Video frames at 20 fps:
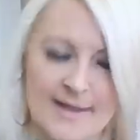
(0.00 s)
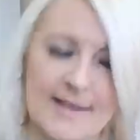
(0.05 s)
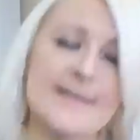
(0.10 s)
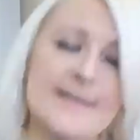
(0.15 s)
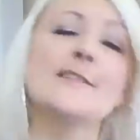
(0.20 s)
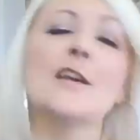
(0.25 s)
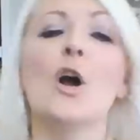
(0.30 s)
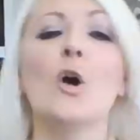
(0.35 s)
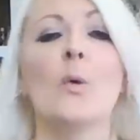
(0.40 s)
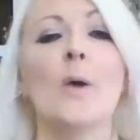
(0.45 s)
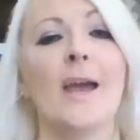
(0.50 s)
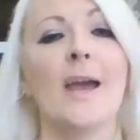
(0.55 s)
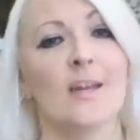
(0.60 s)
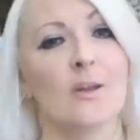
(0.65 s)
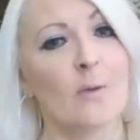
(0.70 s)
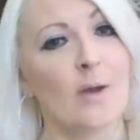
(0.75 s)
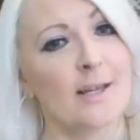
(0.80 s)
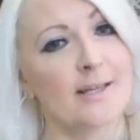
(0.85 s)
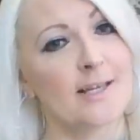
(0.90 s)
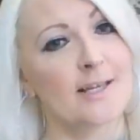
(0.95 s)
So,
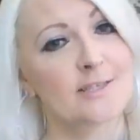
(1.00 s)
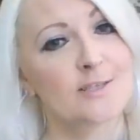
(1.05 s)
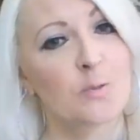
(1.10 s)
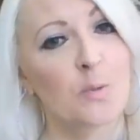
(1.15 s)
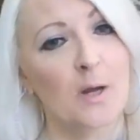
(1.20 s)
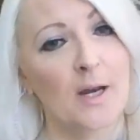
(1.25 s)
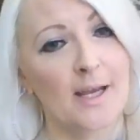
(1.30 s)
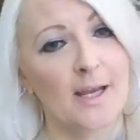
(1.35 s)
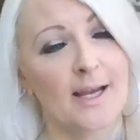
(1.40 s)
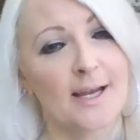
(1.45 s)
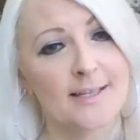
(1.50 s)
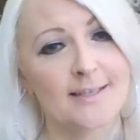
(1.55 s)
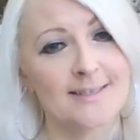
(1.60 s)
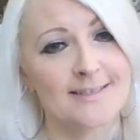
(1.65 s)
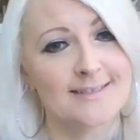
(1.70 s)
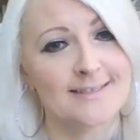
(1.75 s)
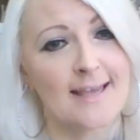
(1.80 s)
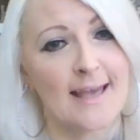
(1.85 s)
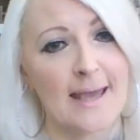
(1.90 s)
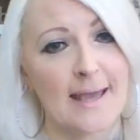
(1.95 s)
anyway, that's what I had to
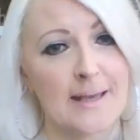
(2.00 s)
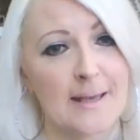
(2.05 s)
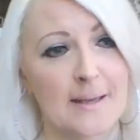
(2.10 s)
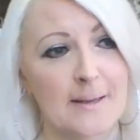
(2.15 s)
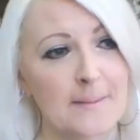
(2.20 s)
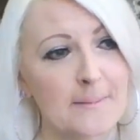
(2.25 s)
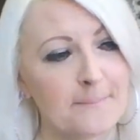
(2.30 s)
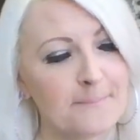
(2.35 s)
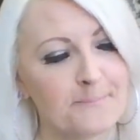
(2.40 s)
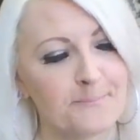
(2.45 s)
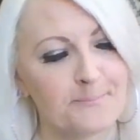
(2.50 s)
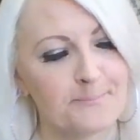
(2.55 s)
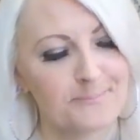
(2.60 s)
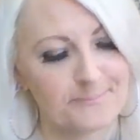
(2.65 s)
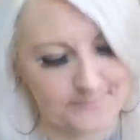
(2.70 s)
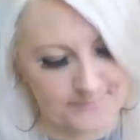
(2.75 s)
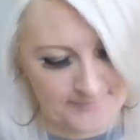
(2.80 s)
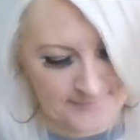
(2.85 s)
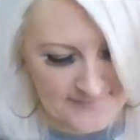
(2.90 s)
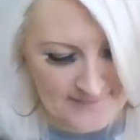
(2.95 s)
say.
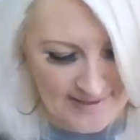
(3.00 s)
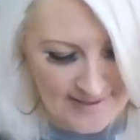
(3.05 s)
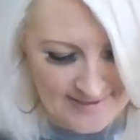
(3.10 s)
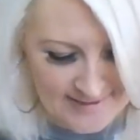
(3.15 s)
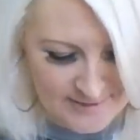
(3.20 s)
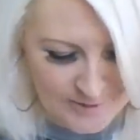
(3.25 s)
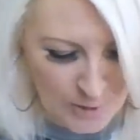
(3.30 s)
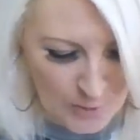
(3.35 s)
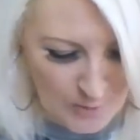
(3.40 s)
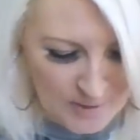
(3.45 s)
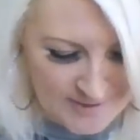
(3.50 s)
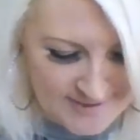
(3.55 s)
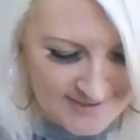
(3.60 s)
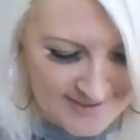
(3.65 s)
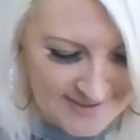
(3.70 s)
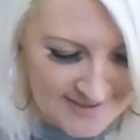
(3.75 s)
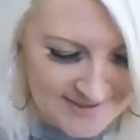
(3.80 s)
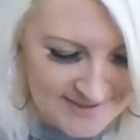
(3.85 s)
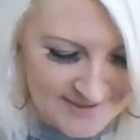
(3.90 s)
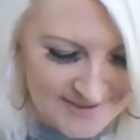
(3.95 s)
So, let's
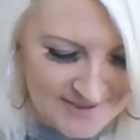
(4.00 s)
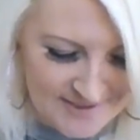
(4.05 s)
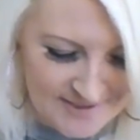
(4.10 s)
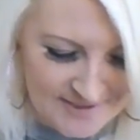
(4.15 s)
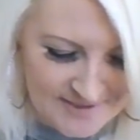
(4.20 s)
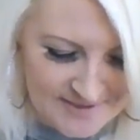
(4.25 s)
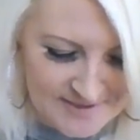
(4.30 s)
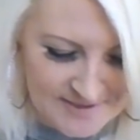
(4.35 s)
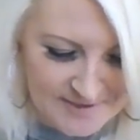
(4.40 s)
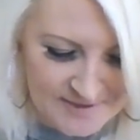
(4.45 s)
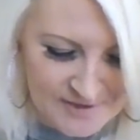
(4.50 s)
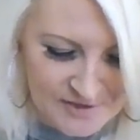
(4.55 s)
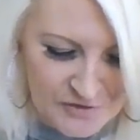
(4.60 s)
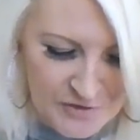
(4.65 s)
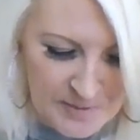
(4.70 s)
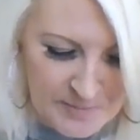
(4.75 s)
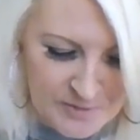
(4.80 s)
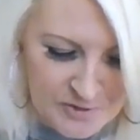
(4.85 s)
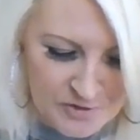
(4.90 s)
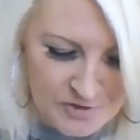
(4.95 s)
get into to
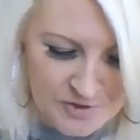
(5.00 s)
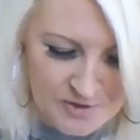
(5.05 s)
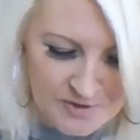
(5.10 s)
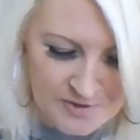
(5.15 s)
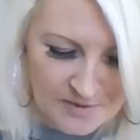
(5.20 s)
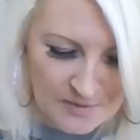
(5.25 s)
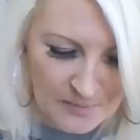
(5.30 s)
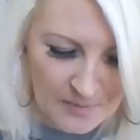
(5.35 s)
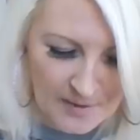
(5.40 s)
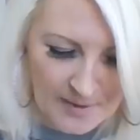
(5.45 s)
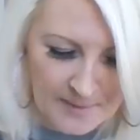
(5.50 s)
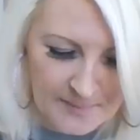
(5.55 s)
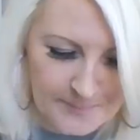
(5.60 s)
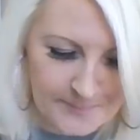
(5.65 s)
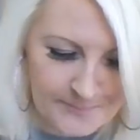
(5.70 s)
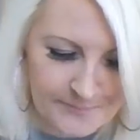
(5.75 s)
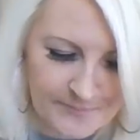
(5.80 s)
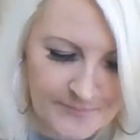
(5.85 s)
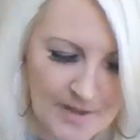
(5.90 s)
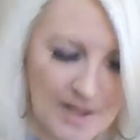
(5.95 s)
scriptures, okay?
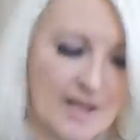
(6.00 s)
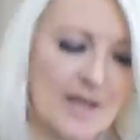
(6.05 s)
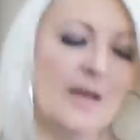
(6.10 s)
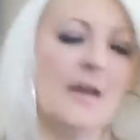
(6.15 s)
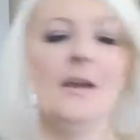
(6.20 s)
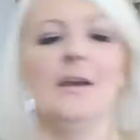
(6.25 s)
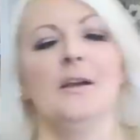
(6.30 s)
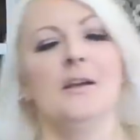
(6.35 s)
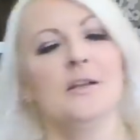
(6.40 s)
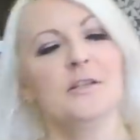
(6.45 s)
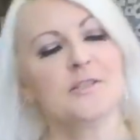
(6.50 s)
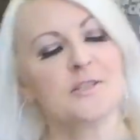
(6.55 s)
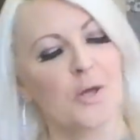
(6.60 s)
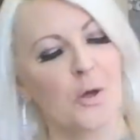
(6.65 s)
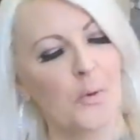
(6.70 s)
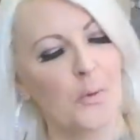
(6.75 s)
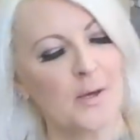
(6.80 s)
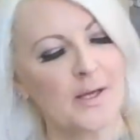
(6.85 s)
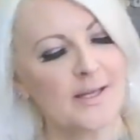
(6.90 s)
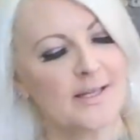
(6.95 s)

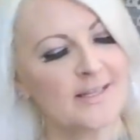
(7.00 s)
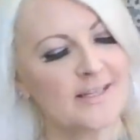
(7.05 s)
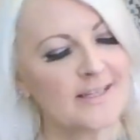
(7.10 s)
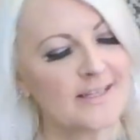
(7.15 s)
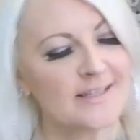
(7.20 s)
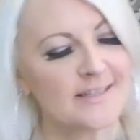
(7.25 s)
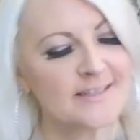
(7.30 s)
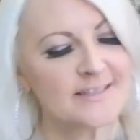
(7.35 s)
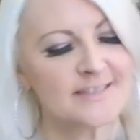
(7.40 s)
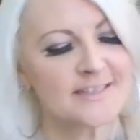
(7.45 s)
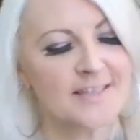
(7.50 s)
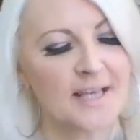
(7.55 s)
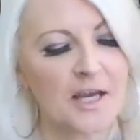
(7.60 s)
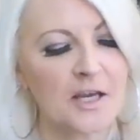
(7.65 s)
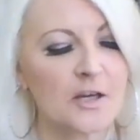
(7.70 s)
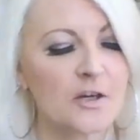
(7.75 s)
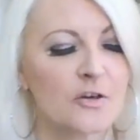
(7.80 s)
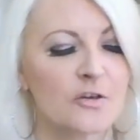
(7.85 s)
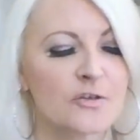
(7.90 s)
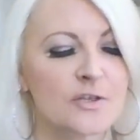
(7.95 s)
So in, in
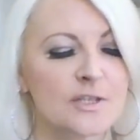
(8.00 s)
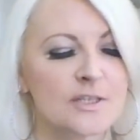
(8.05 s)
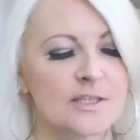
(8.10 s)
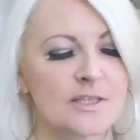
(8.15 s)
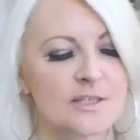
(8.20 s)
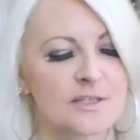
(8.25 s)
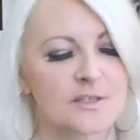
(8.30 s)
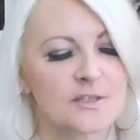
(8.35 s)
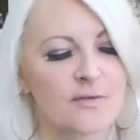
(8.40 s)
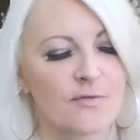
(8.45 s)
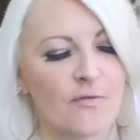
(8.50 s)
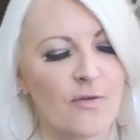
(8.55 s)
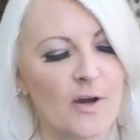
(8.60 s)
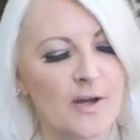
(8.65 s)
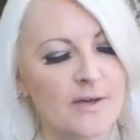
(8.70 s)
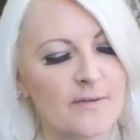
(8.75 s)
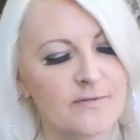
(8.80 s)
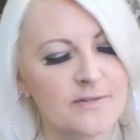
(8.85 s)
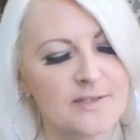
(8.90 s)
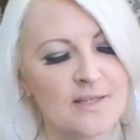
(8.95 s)
2 Corinthians
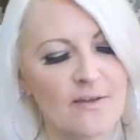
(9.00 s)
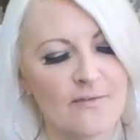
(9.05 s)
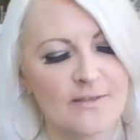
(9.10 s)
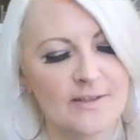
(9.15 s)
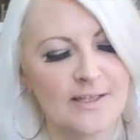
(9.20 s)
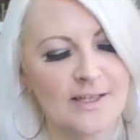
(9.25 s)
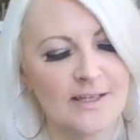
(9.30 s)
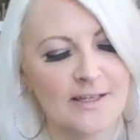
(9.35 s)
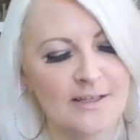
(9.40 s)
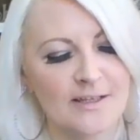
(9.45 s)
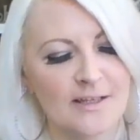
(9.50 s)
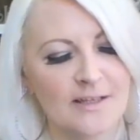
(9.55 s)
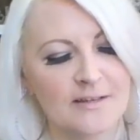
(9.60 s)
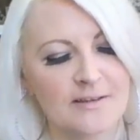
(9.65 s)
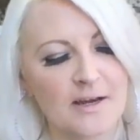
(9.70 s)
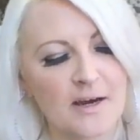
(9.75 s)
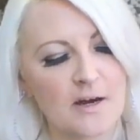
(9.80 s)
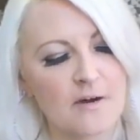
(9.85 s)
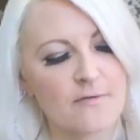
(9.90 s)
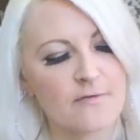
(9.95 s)
5.17,
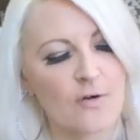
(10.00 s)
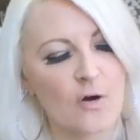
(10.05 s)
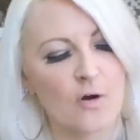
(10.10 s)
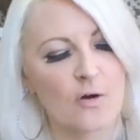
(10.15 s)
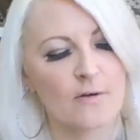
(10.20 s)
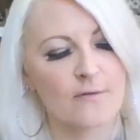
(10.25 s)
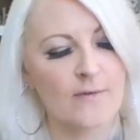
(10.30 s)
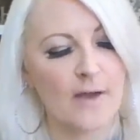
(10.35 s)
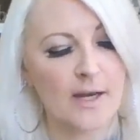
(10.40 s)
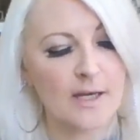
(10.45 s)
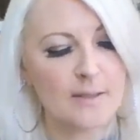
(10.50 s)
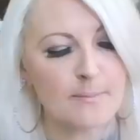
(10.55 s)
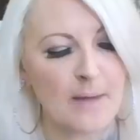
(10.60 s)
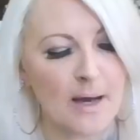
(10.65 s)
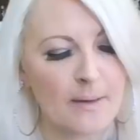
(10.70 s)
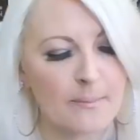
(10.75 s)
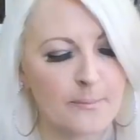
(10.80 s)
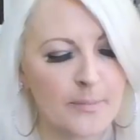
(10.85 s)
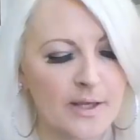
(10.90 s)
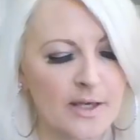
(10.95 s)
Therefore, if any
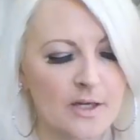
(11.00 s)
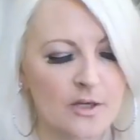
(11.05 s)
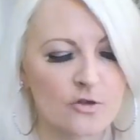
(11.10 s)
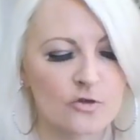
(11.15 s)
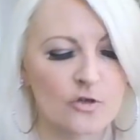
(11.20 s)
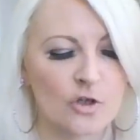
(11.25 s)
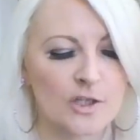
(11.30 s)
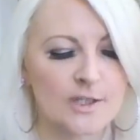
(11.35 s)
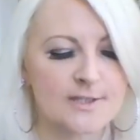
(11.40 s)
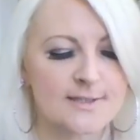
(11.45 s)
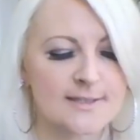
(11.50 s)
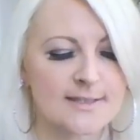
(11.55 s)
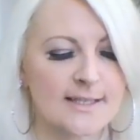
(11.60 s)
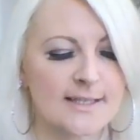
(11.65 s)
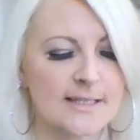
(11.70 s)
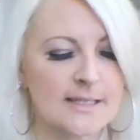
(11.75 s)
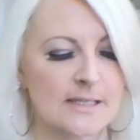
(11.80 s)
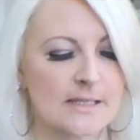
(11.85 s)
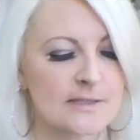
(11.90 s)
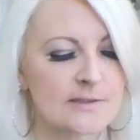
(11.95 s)
man be in Christ,
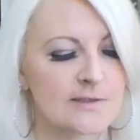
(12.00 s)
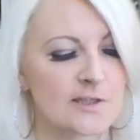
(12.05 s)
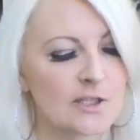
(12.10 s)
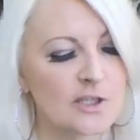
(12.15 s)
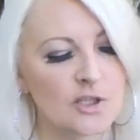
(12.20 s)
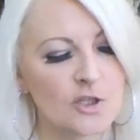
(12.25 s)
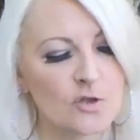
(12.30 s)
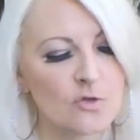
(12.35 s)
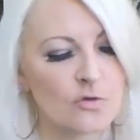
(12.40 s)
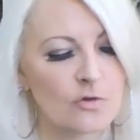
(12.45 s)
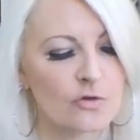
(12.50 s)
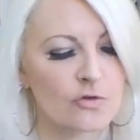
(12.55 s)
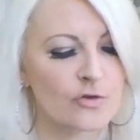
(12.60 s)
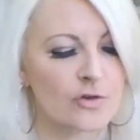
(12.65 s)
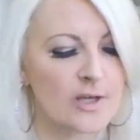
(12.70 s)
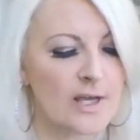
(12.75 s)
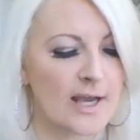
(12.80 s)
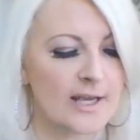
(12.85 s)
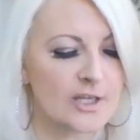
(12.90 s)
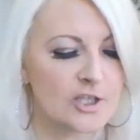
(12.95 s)
he is a new
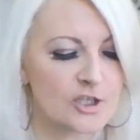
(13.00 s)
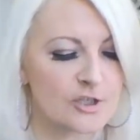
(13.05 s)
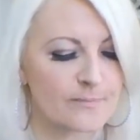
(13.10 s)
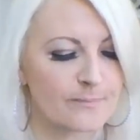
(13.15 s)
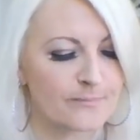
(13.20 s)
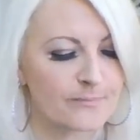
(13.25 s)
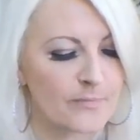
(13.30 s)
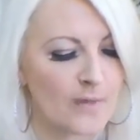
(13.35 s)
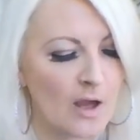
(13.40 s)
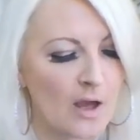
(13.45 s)
creation,